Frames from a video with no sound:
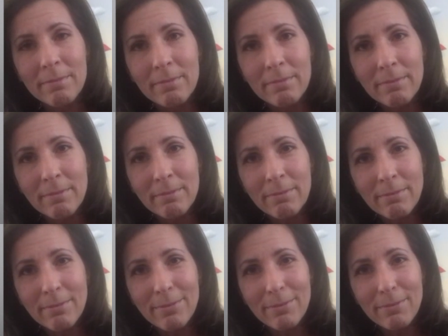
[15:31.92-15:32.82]

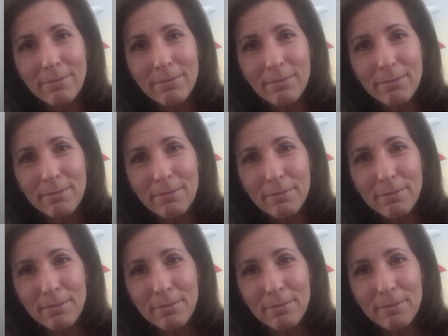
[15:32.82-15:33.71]

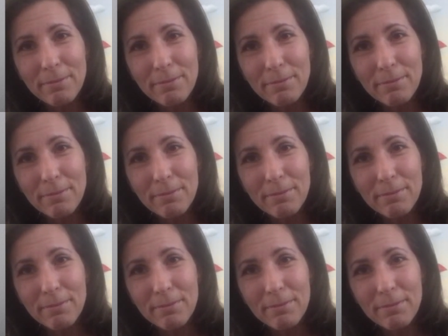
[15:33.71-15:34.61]

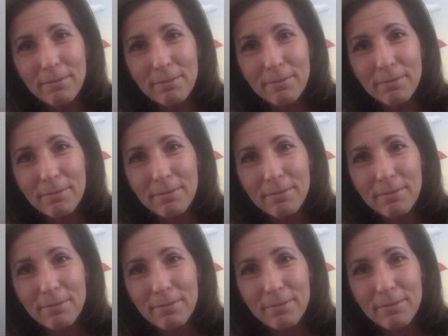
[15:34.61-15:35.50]

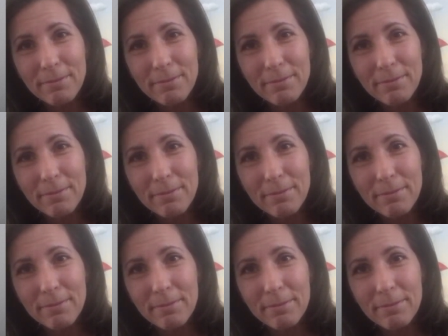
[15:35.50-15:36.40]

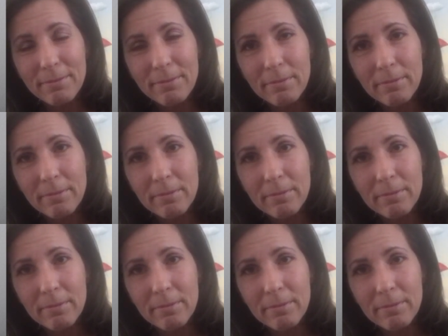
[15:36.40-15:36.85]
(not speaking)